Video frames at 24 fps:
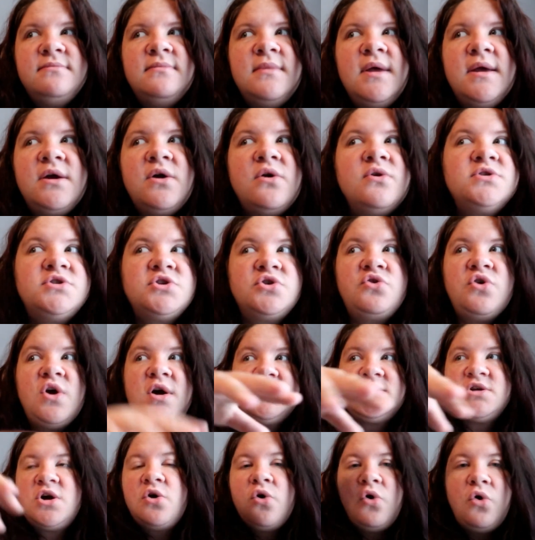It goes
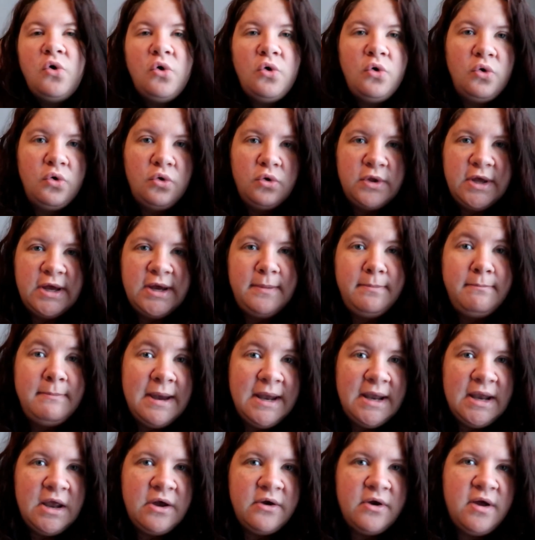across our whole like
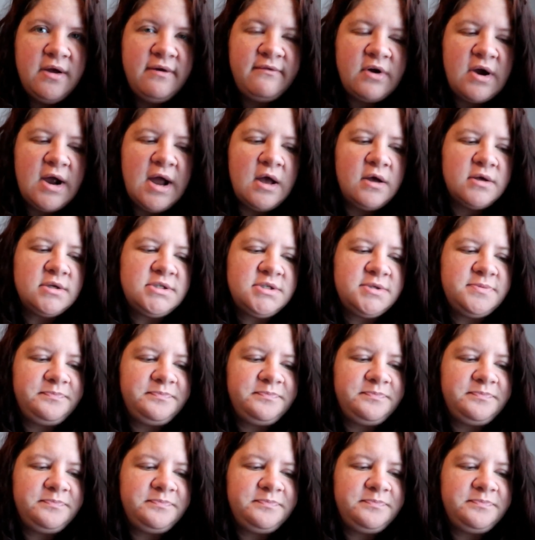main area of our house.